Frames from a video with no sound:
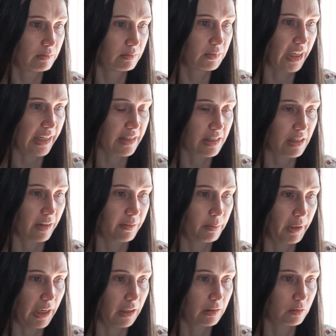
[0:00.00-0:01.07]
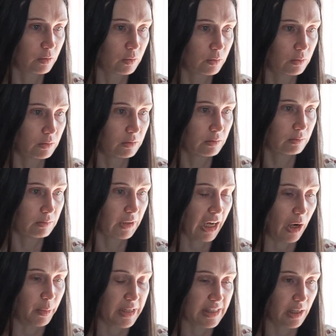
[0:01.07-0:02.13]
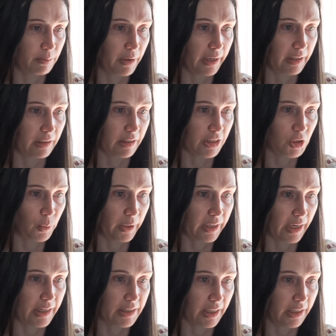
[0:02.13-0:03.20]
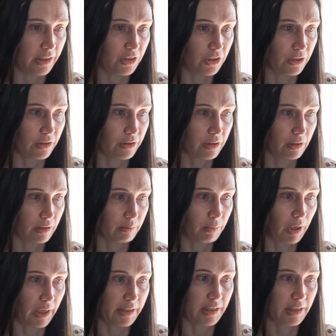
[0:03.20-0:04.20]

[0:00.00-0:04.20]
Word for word: that stuff about how we separated in 2018 due to my